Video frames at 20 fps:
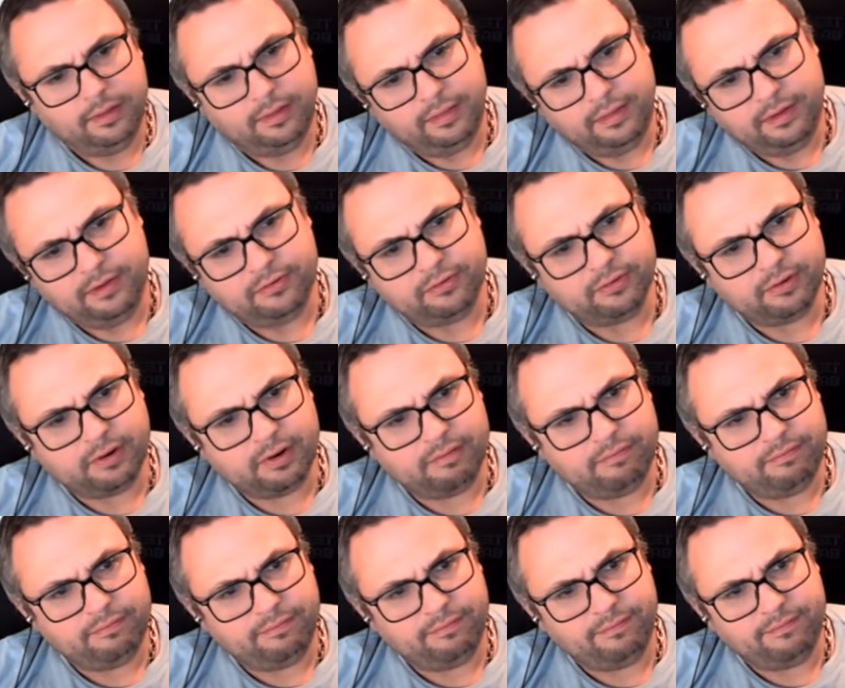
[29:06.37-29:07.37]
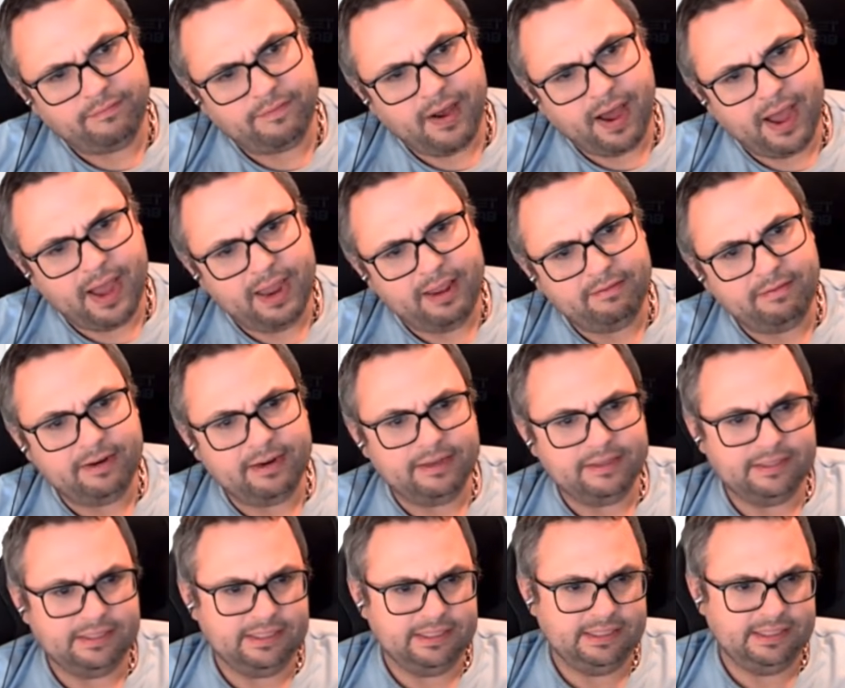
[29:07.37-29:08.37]
These are a 5 and
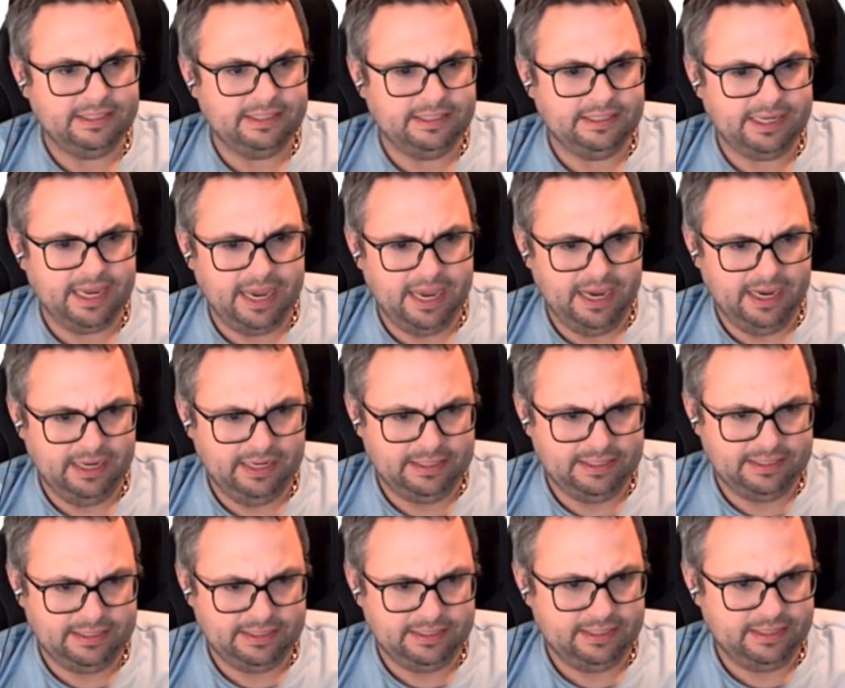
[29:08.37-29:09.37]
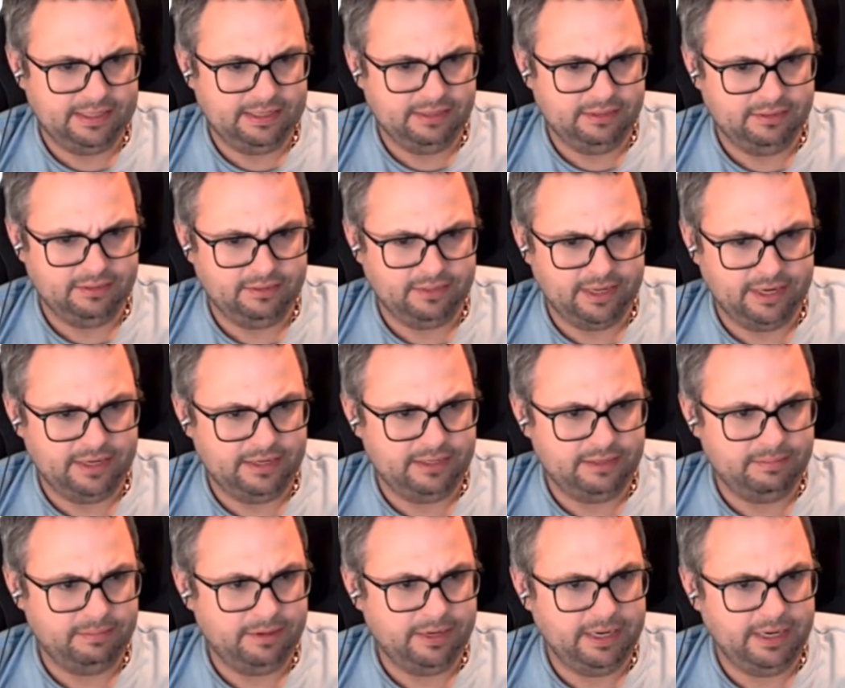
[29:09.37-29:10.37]
a 6, it looks like
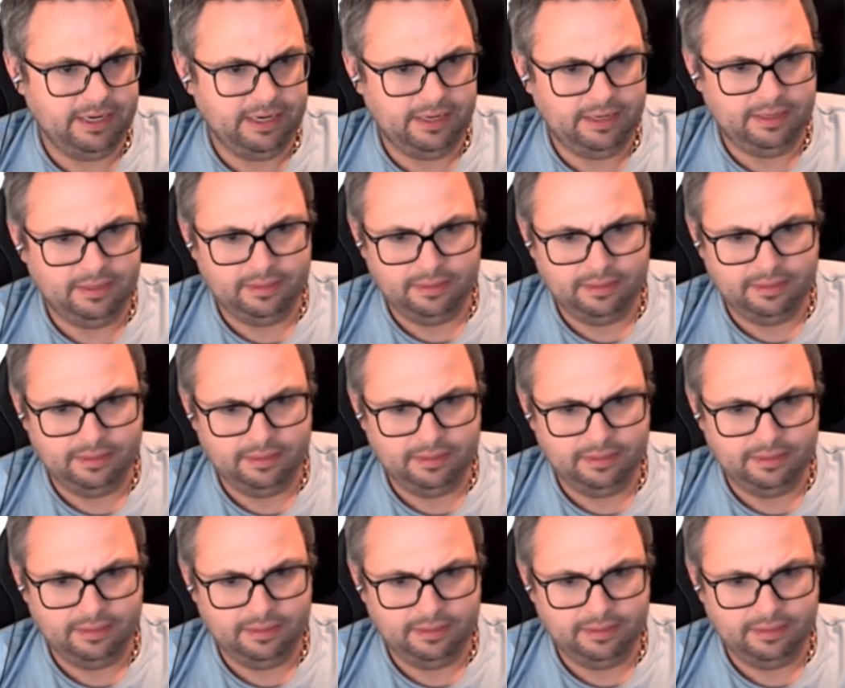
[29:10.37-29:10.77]
to me.